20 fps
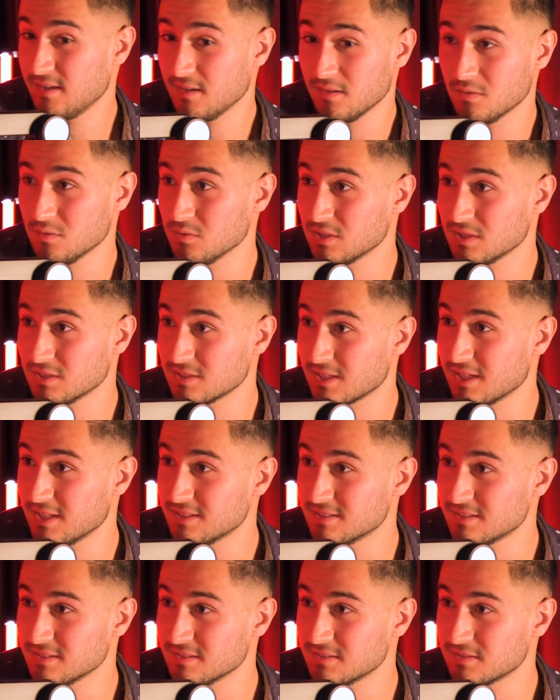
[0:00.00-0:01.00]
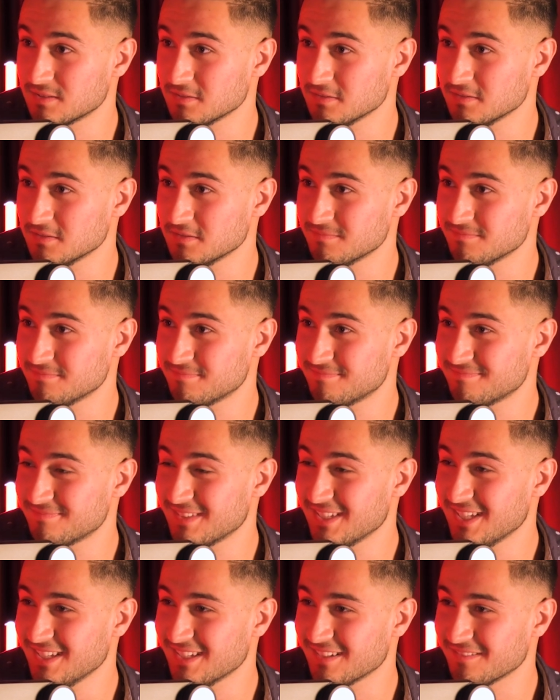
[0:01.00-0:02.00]
All got cancelled. So
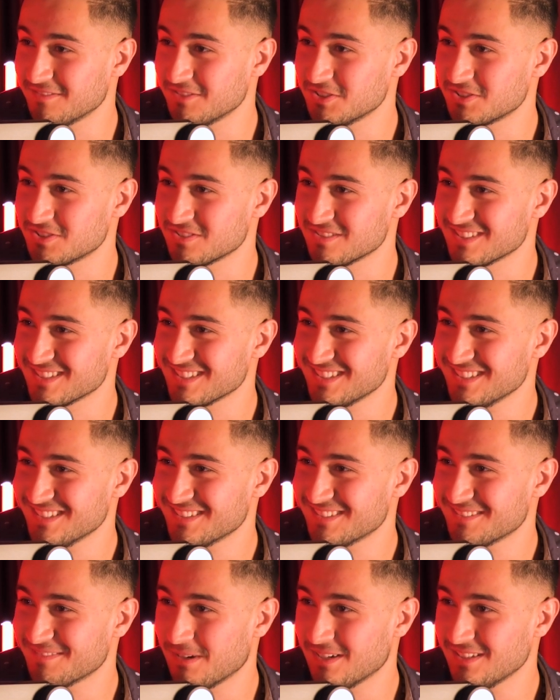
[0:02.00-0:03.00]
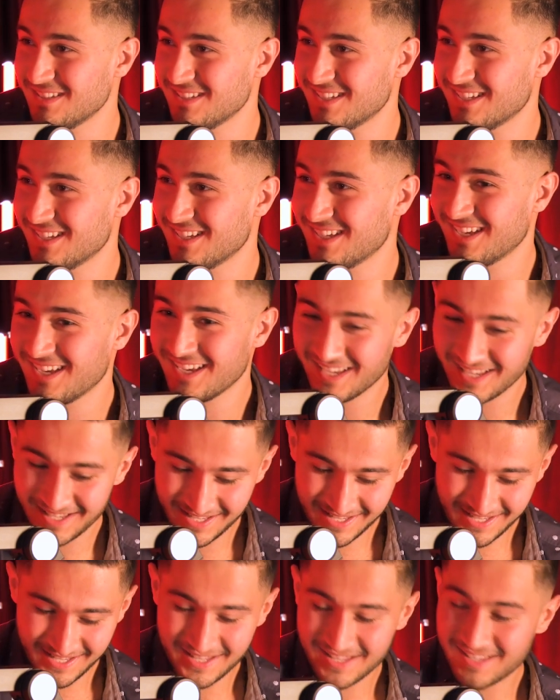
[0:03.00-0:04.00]
yeah, unfortunately. But
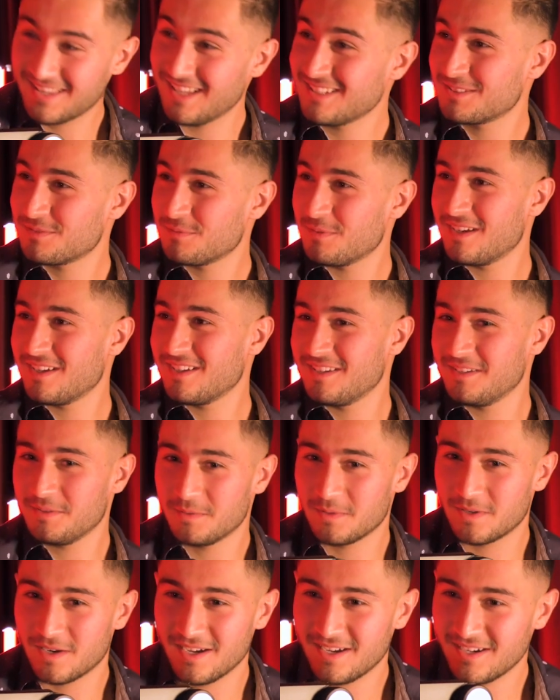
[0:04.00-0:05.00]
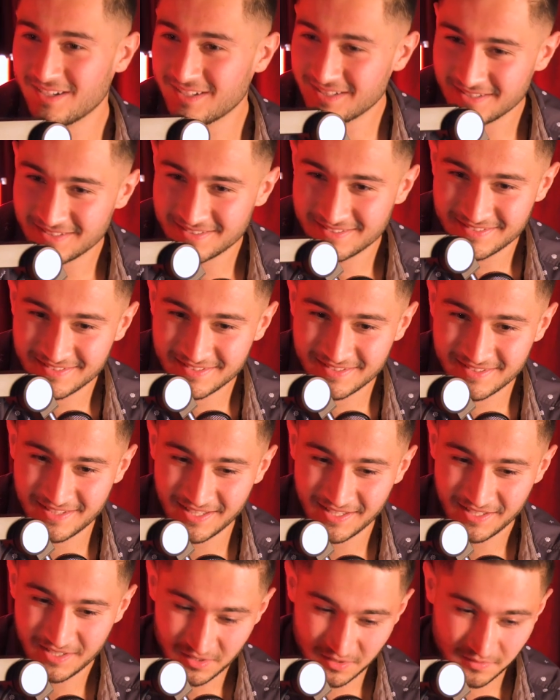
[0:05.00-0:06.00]
that's why here we are.
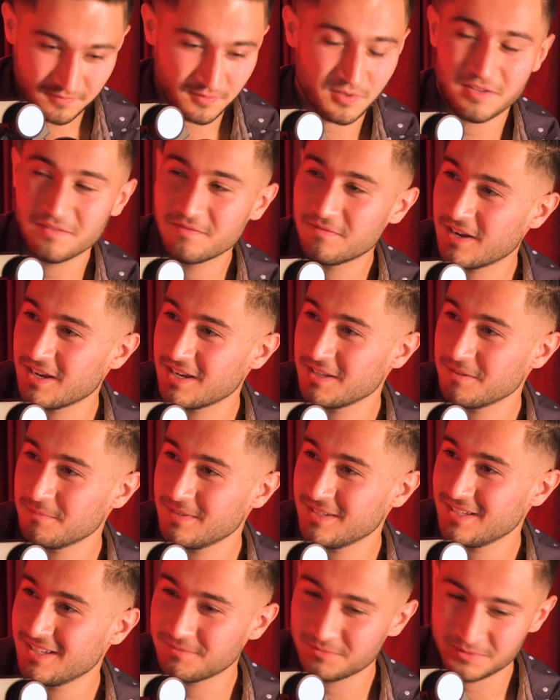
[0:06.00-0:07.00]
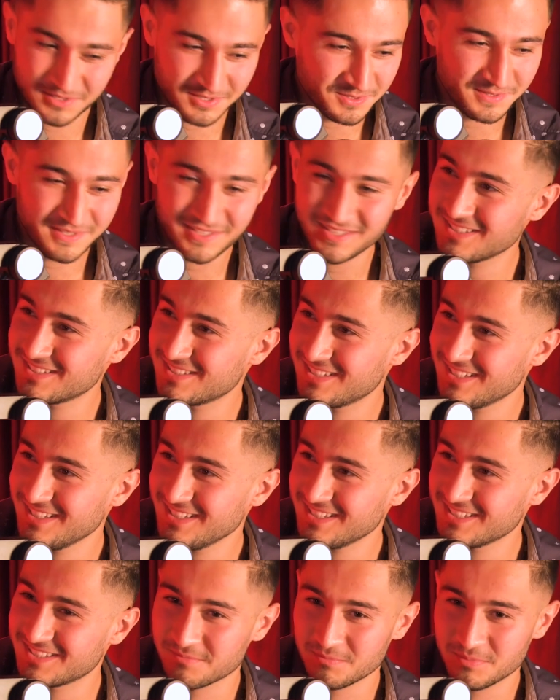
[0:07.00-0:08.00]
Thank you for inviting me, and we're doing this
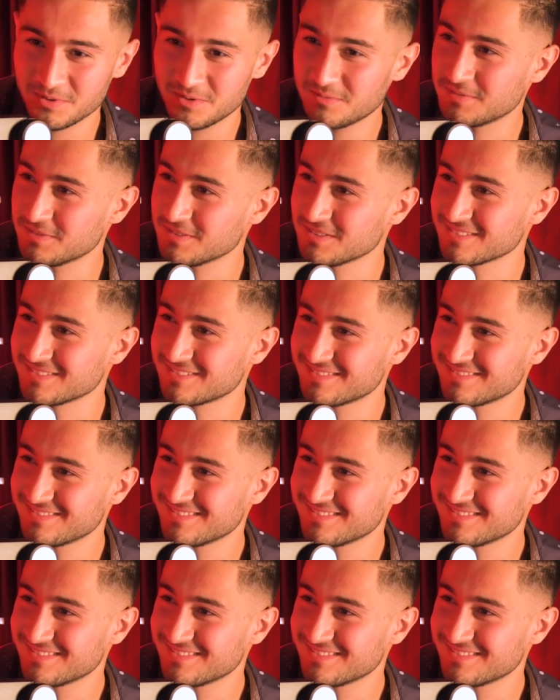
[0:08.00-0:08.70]
thing. It's beautiful.